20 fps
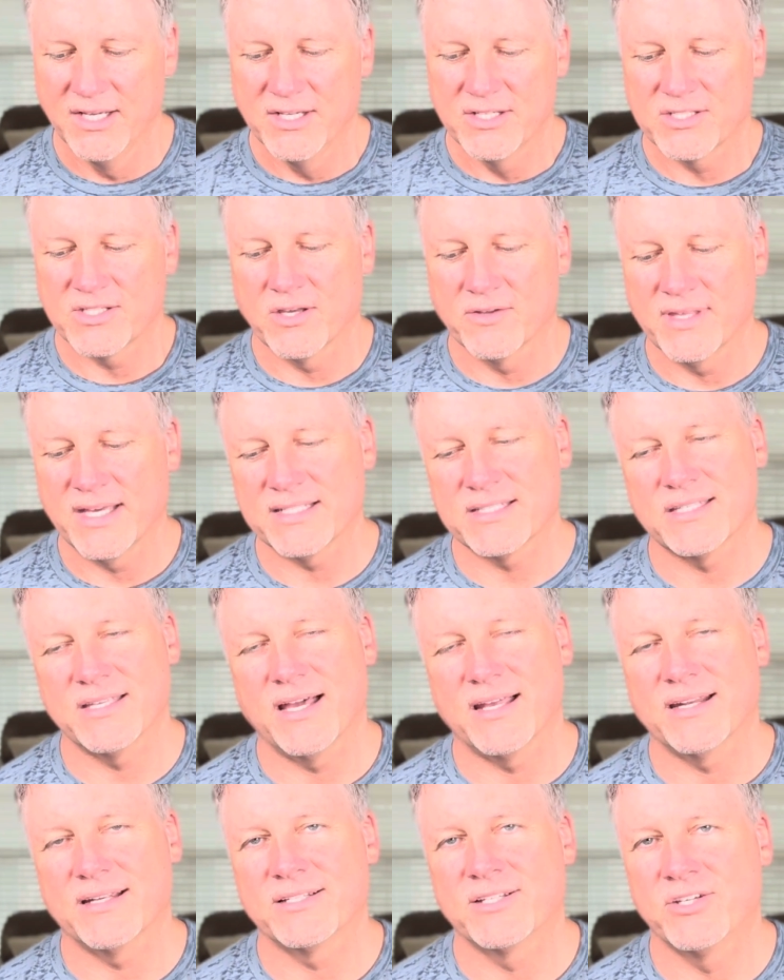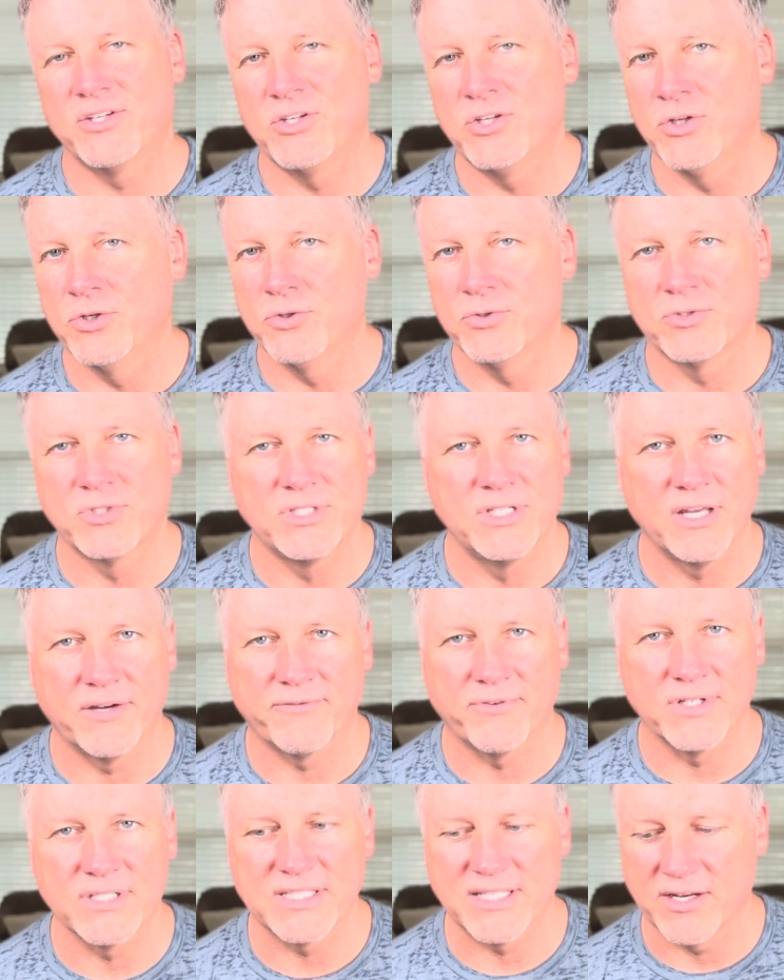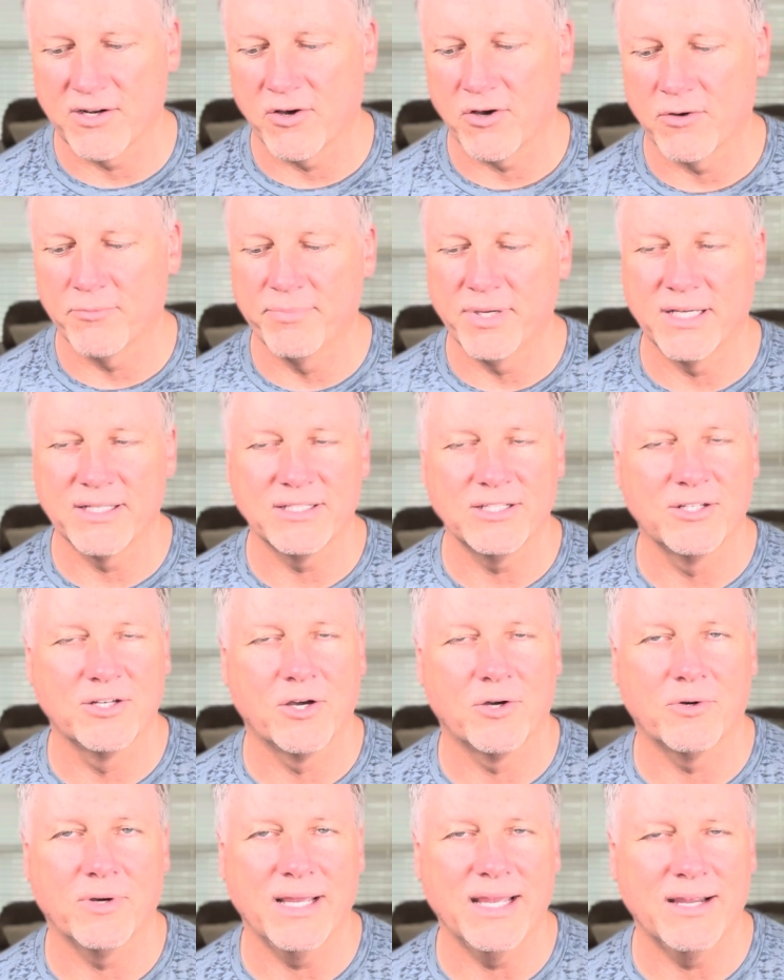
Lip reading: So that's not a huge difference at all, but you know,